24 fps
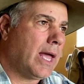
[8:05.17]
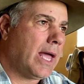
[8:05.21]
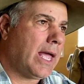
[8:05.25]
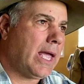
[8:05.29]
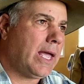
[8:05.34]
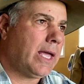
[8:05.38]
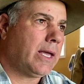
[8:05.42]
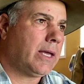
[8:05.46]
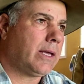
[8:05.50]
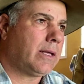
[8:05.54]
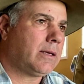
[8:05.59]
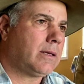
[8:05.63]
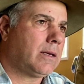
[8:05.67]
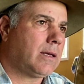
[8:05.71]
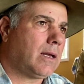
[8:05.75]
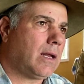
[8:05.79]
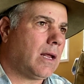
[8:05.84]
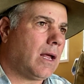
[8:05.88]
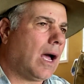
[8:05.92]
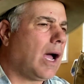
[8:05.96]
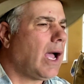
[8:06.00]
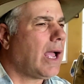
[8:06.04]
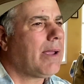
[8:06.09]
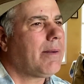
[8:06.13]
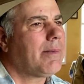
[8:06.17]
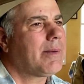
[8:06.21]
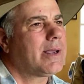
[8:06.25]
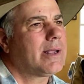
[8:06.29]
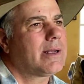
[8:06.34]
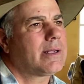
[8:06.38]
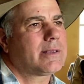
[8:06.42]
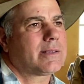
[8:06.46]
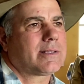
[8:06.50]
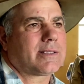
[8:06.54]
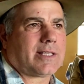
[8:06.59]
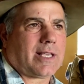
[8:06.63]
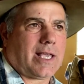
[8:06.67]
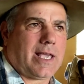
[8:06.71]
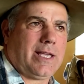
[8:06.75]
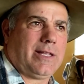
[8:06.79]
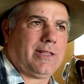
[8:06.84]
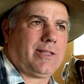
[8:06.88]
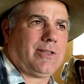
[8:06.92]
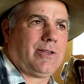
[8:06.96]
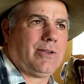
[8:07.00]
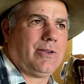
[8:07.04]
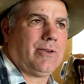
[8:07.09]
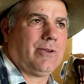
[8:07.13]
And I'm going to say
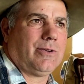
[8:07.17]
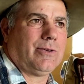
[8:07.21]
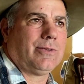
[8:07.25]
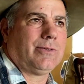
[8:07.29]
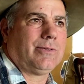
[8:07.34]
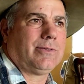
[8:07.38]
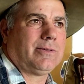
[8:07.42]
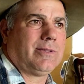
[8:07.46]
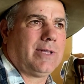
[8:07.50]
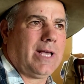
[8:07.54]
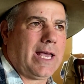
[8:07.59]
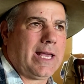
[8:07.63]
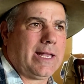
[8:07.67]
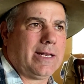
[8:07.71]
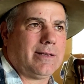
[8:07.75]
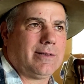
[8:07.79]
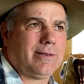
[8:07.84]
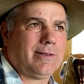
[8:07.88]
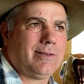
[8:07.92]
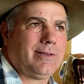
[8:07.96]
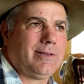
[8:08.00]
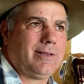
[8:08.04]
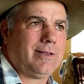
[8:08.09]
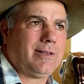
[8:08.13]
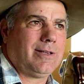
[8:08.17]
too that